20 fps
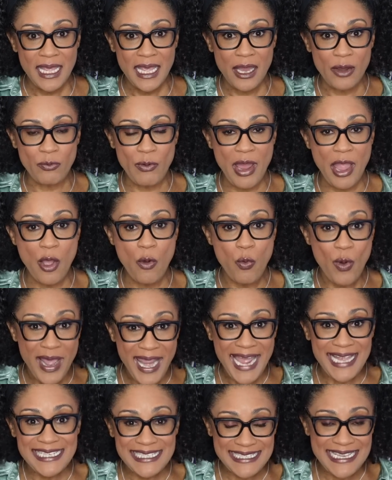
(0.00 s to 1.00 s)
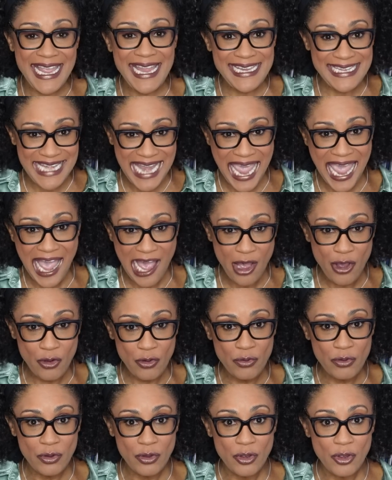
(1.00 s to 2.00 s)
around what I say
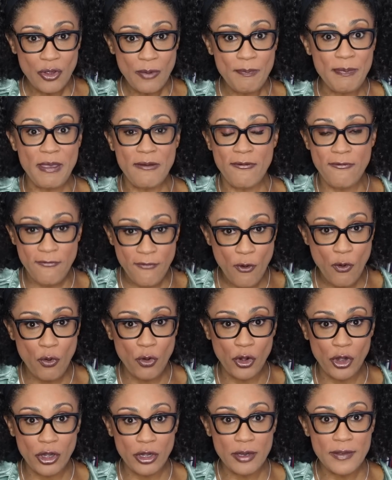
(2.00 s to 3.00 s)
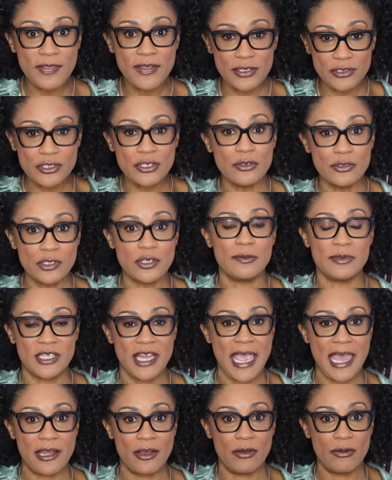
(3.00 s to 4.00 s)
now before this YouTube
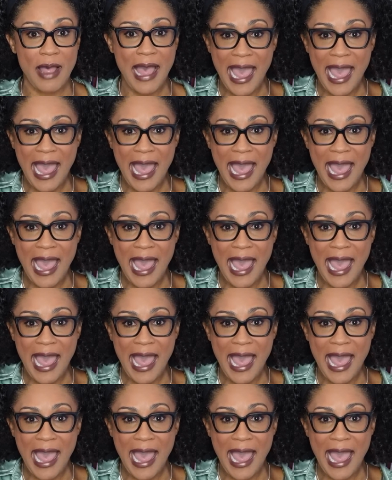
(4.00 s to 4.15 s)
channel.